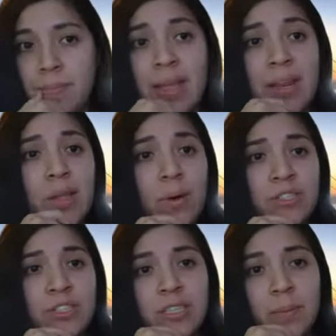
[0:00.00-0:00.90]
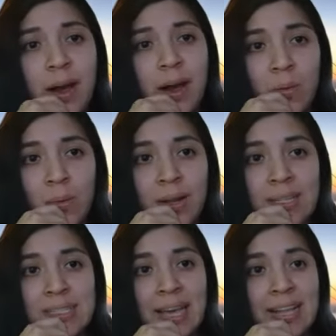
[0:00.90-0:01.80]
Any questions about what
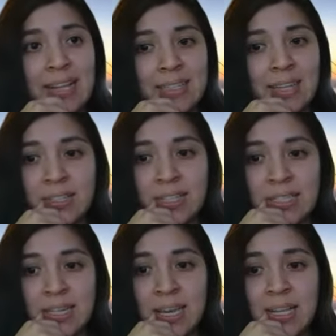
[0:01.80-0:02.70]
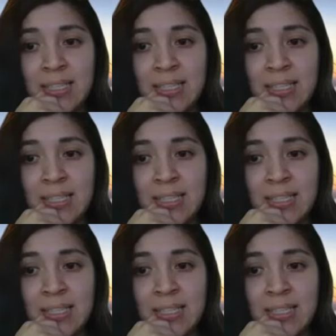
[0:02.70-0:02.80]
it's like at San Jose State?